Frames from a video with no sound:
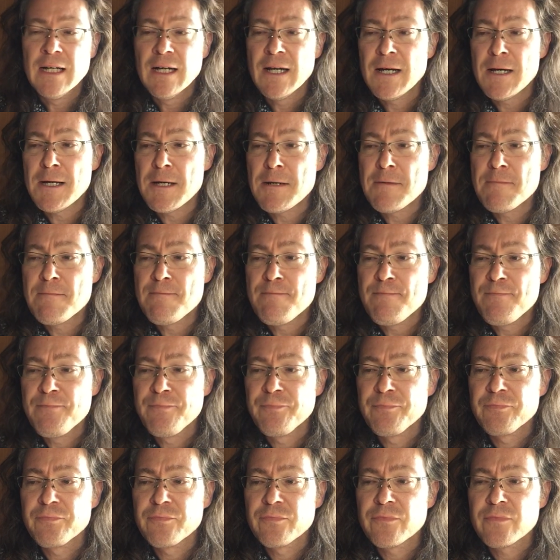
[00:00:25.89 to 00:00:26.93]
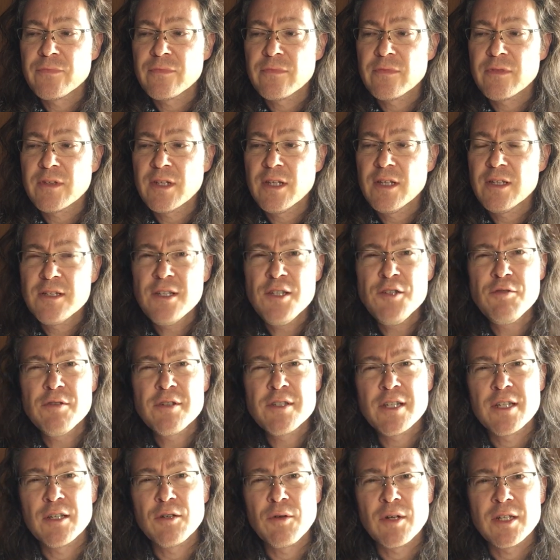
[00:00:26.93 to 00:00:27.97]
It's an
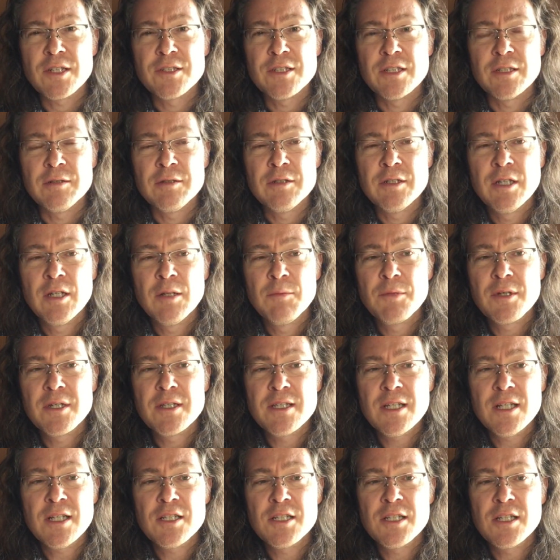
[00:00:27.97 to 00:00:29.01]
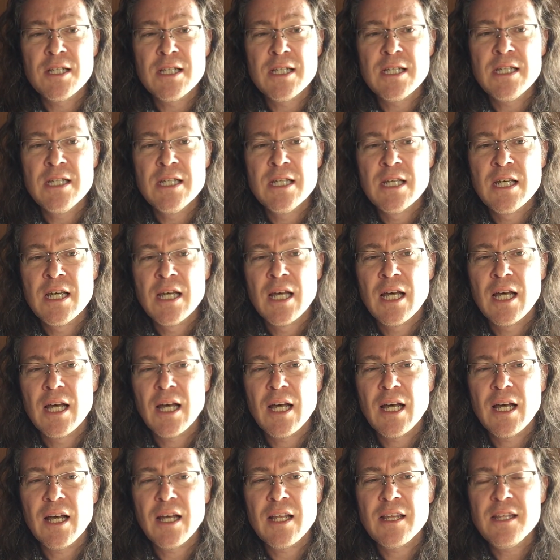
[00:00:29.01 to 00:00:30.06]
interesting question because actually,
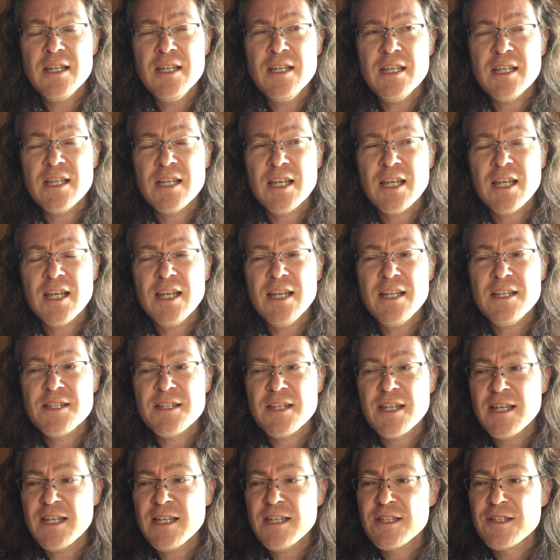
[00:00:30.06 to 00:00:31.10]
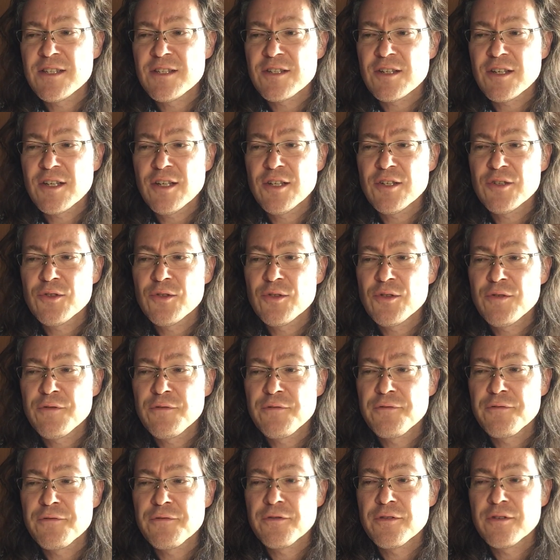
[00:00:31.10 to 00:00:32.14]
I think it takes a sort
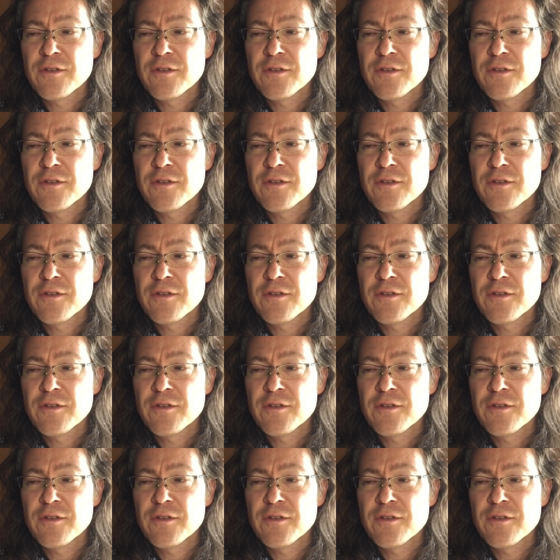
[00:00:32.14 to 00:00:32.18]
of